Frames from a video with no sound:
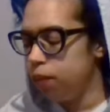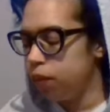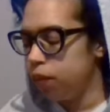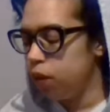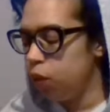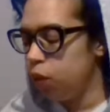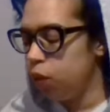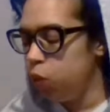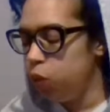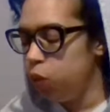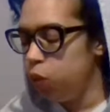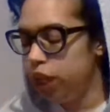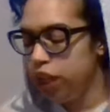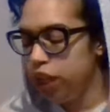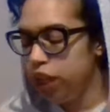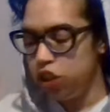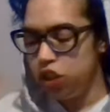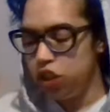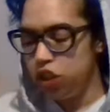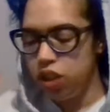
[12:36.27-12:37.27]

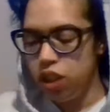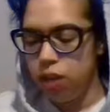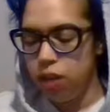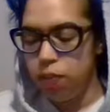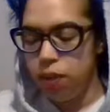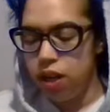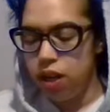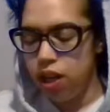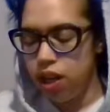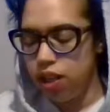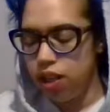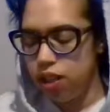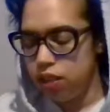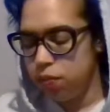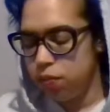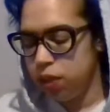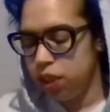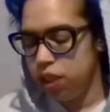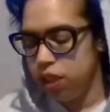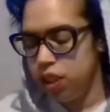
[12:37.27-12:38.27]
wish upon. Let's
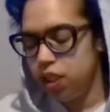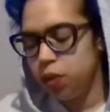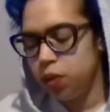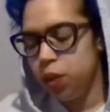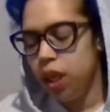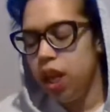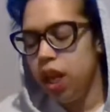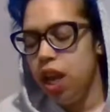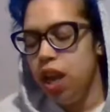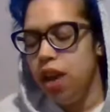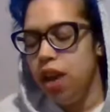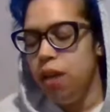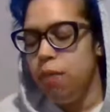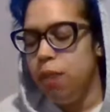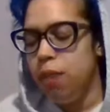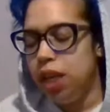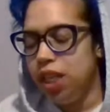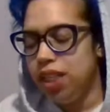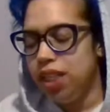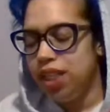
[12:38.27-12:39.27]
put it this way.
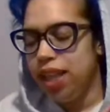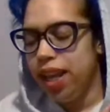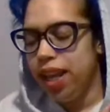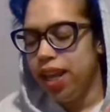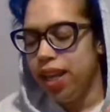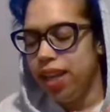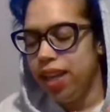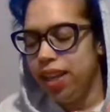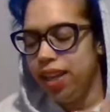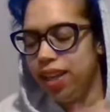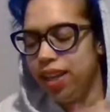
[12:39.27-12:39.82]
But it's like,